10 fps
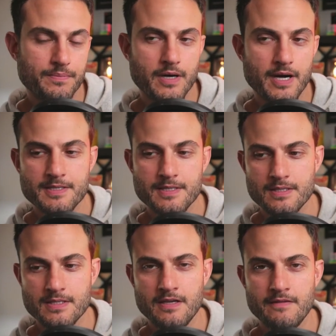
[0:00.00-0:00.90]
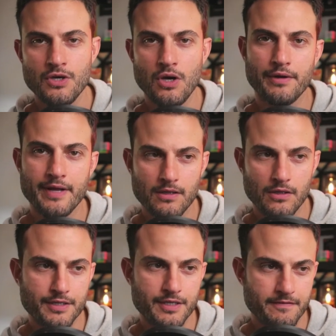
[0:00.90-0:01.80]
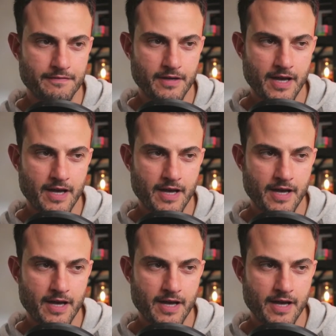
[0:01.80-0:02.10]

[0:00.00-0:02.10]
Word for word: prices if you hold out long enough.